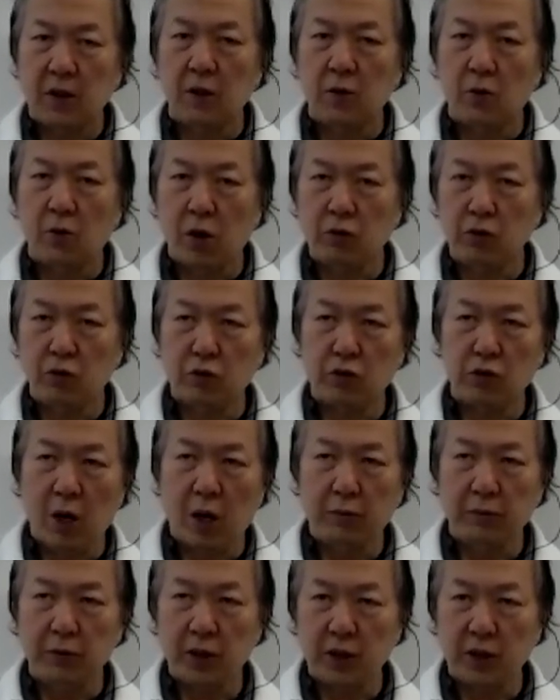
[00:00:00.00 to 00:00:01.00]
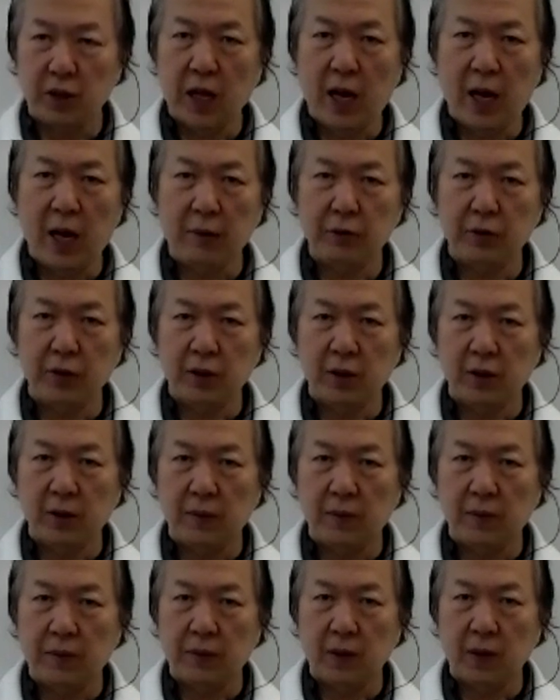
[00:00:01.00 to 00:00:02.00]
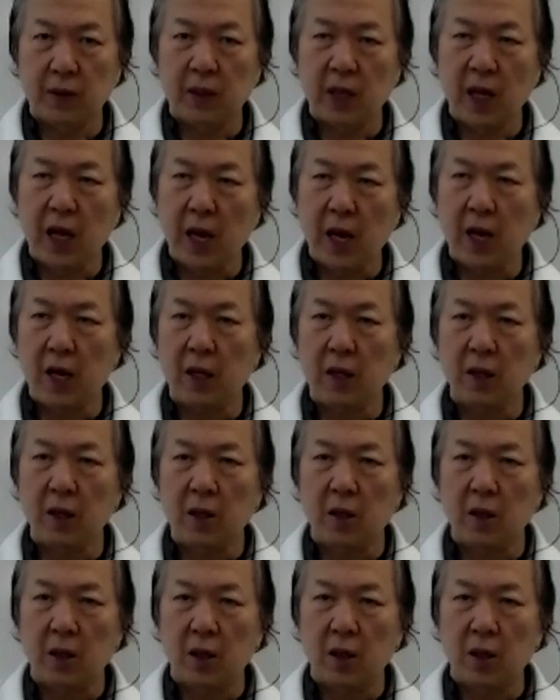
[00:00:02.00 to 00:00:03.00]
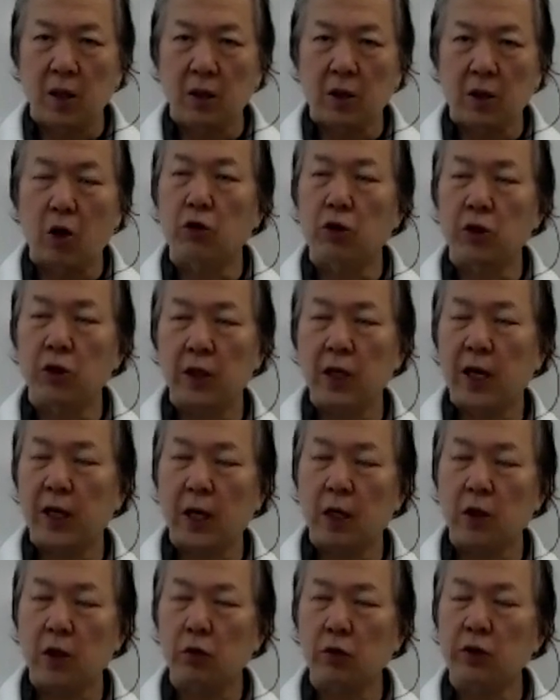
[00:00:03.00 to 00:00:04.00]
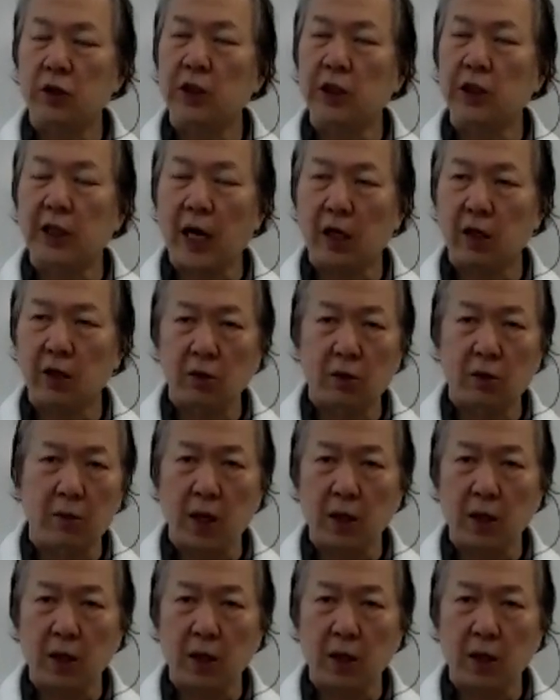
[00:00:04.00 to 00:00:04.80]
You want to jump the steps, then the only thing I can do is deduct your